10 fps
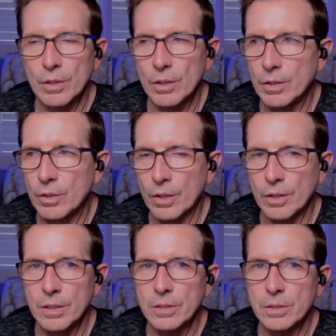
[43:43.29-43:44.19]
the
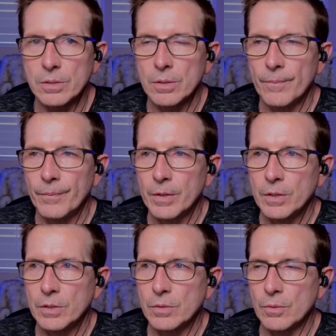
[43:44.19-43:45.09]
darkness
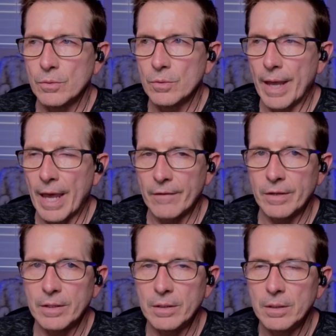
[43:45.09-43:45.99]
to
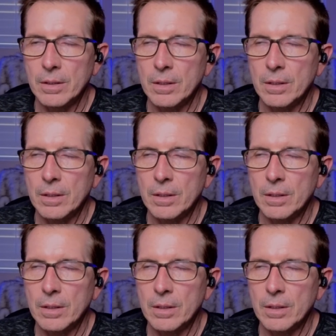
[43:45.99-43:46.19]
heaven,